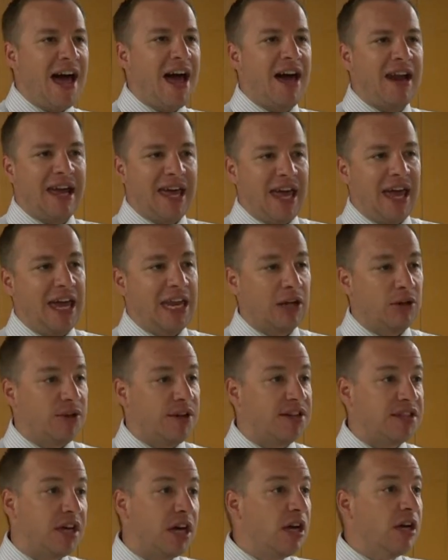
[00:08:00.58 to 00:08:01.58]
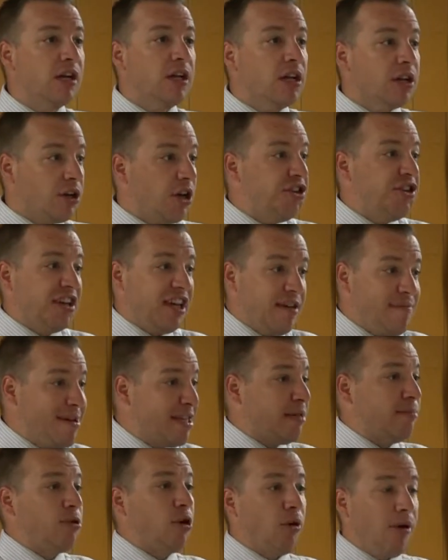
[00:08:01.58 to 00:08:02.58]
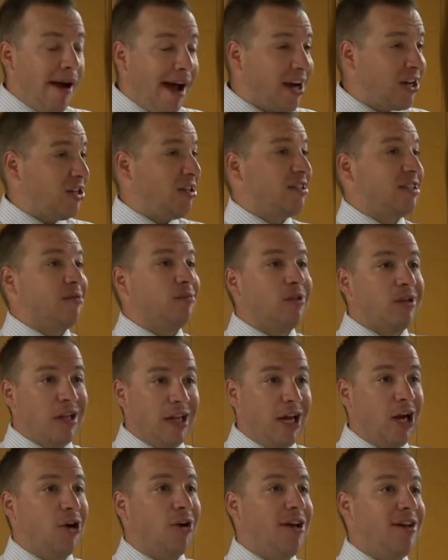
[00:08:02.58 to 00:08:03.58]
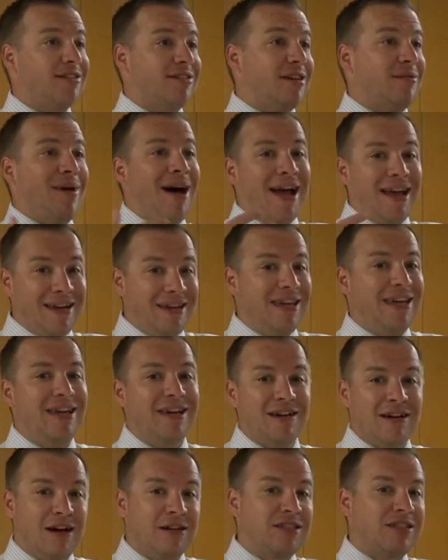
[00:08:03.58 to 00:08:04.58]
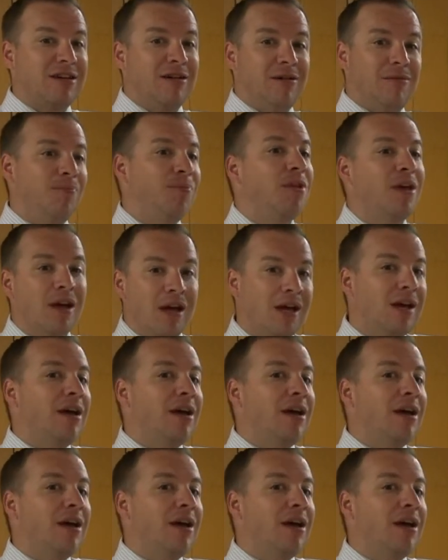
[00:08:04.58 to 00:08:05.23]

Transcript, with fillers: how to handle this. Could you give me some direction, some clarity, some idea, some